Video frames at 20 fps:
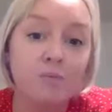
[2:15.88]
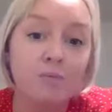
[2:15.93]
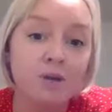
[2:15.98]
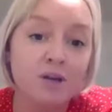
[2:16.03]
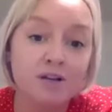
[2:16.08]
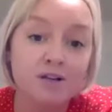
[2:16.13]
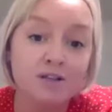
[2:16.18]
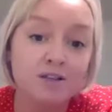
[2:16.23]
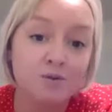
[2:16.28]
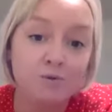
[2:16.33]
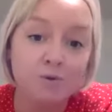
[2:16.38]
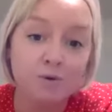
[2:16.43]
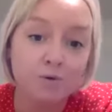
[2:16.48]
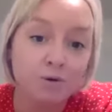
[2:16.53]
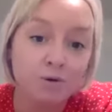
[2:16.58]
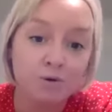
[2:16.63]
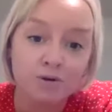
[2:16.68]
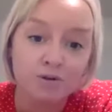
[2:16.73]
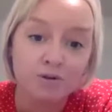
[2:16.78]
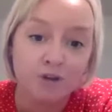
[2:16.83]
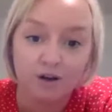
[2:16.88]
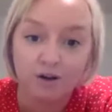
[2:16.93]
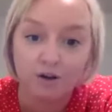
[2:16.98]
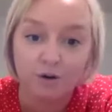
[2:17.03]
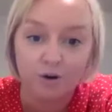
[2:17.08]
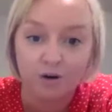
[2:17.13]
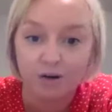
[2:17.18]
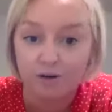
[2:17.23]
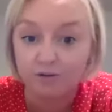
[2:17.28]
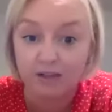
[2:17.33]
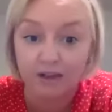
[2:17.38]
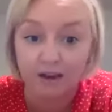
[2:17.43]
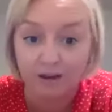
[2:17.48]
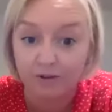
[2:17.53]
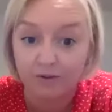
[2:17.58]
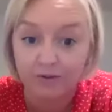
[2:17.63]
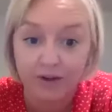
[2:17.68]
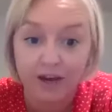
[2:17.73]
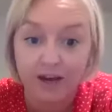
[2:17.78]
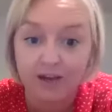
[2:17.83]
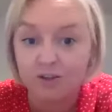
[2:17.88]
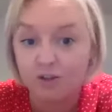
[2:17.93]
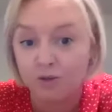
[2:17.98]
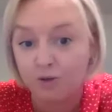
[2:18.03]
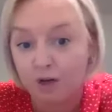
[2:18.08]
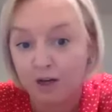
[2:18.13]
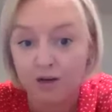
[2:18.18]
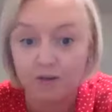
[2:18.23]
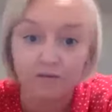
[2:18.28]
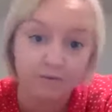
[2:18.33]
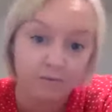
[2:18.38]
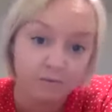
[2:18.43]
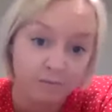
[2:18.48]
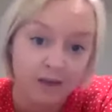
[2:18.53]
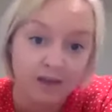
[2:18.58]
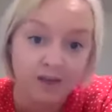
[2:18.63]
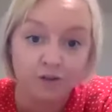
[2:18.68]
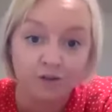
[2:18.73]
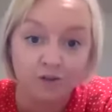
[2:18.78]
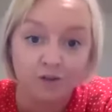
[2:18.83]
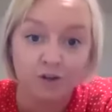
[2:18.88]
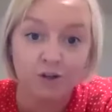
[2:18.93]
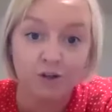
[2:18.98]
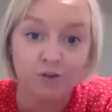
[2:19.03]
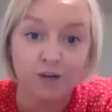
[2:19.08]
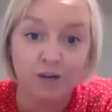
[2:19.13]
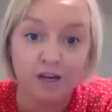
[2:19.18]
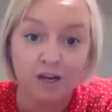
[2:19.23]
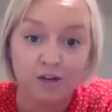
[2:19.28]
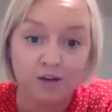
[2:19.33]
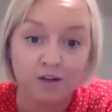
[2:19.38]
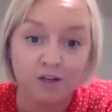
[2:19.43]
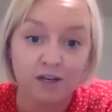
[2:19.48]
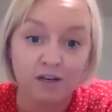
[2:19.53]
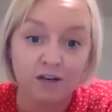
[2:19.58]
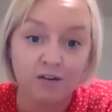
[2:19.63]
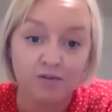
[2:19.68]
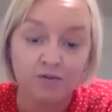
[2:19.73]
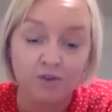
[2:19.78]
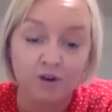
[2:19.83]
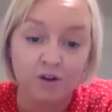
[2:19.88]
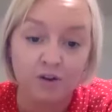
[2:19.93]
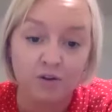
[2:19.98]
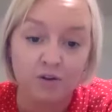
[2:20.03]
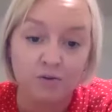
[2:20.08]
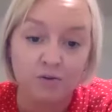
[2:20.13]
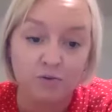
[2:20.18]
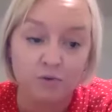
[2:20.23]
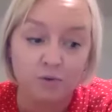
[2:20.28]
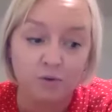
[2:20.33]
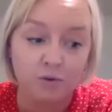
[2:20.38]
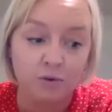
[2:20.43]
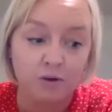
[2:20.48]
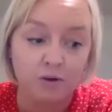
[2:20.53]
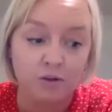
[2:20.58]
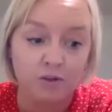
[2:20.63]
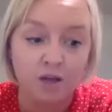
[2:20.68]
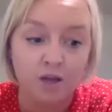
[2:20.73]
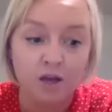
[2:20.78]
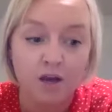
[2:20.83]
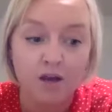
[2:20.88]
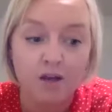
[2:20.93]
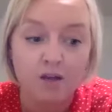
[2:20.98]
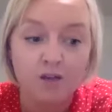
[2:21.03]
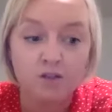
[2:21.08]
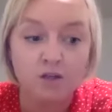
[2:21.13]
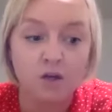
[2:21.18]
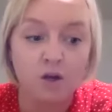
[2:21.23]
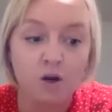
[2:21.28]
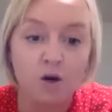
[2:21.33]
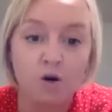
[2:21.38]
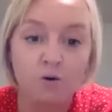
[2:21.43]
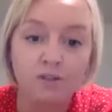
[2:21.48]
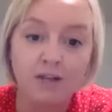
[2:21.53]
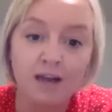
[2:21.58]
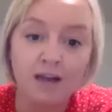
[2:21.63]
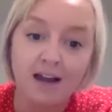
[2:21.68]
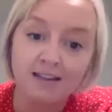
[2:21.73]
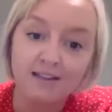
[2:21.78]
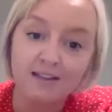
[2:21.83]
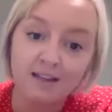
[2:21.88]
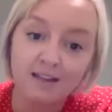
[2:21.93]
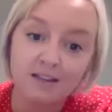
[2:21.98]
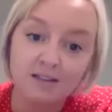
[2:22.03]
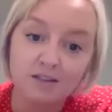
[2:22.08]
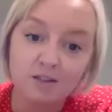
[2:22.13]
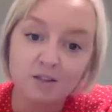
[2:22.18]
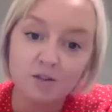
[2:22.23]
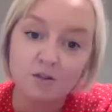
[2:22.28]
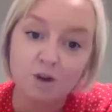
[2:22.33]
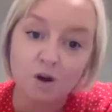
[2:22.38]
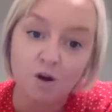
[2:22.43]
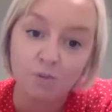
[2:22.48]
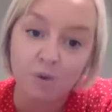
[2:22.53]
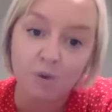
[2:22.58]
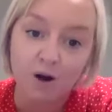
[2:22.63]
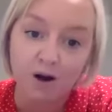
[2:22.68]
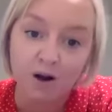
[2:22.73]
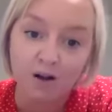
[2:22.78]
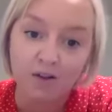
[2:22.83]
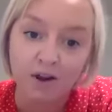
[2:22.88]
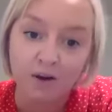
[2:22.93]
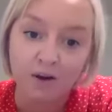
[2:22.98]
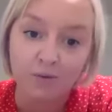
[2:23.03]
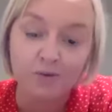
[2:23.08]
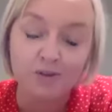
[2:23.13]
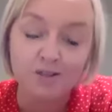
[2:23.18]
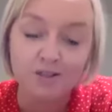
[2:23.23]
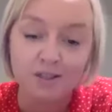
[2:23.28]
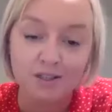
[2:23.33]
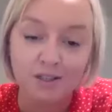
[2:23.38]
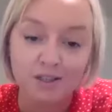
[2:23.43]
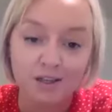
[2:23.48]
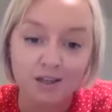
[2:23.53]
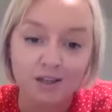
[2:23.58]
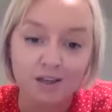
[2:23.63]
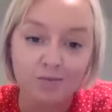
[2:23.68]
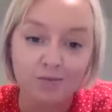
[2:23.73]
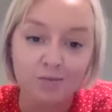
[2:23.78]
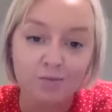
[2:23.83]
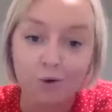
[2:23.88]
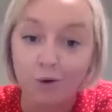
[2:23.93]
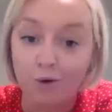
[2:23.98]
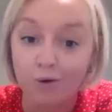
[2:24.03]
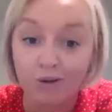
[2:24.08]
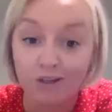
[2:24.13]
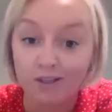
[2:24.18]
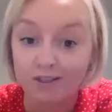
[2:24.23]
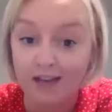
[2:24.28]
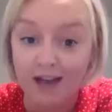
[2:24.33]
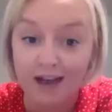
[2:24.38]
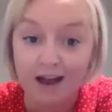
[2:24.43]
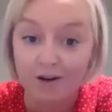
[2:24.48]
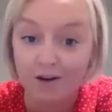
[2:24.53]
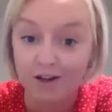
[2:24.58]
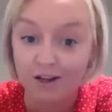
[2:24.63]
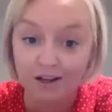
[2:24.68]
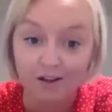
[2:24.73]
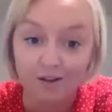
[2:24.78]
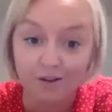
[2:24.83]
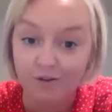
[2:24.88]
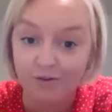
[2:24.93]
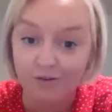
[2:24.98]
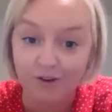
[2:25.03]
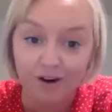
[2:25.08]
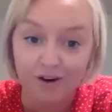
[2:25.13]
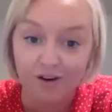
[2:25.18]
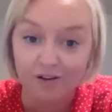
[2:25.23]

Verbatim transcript: because the recruiters aren't going out to Halifax. You got to make sure you get your kid in front of those recruiters. So yeah, I think it's a snowball that we're seeing rolling down a hill very